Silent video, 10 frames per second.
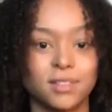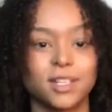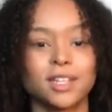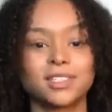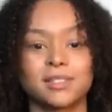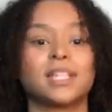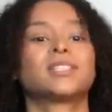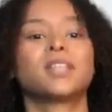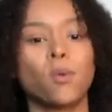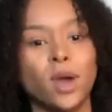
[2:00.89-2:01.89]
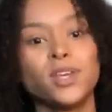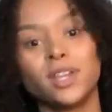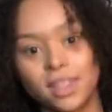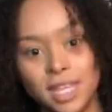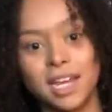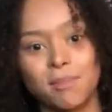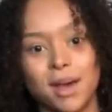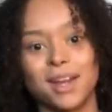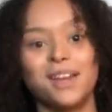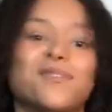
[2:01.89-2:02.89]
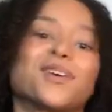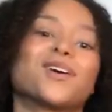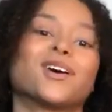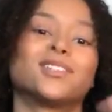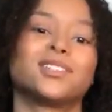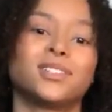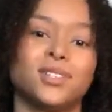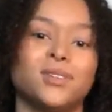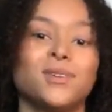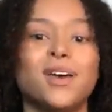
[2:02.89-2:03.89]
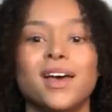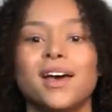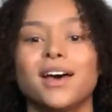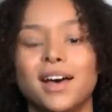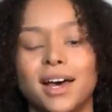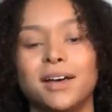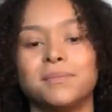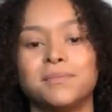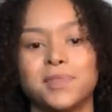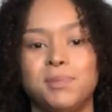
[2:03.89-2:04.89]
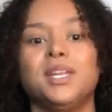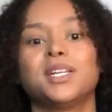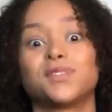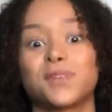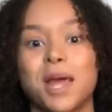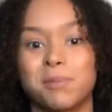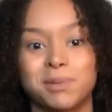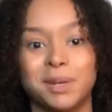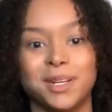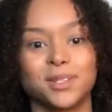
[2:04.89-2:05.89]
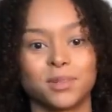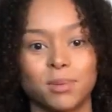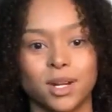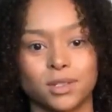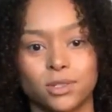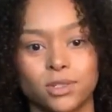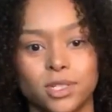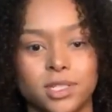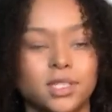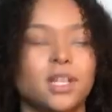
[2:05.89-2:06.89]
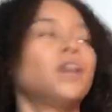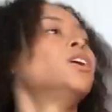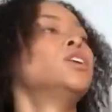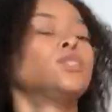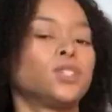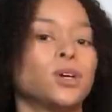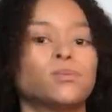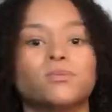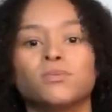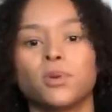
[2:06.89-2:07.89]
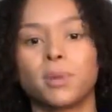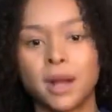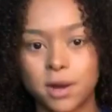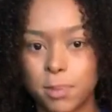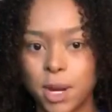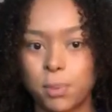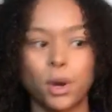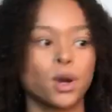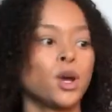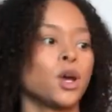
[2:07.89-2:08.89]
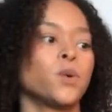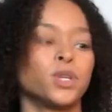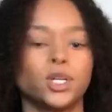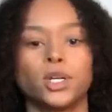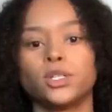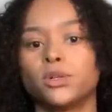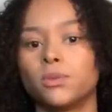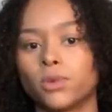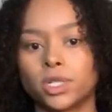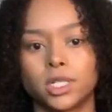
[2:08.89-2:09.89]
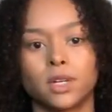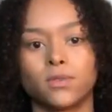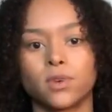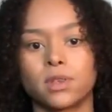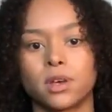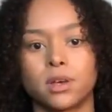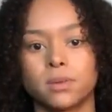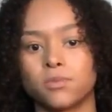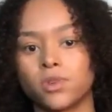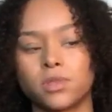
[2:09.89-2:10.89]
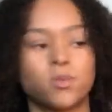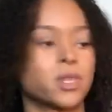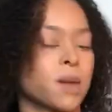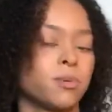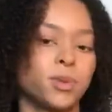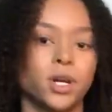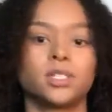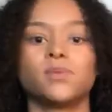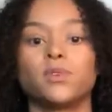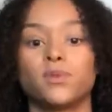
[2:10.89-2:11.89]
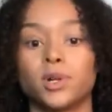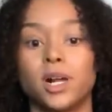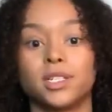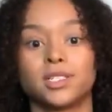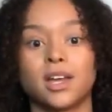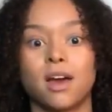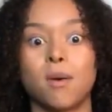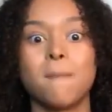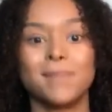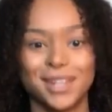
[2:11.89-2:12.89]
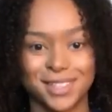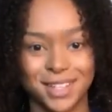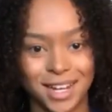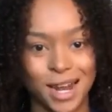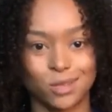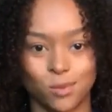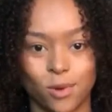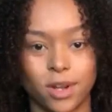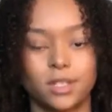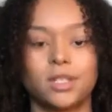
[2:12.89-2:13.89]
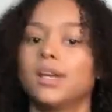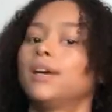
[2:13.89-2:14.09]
So that's a way you can think about regards to the penis for the hypospadias repair surgeries. So we put out our paper, we started doing more stuff with the hyperbarics, and we've realized how amazing it has worked.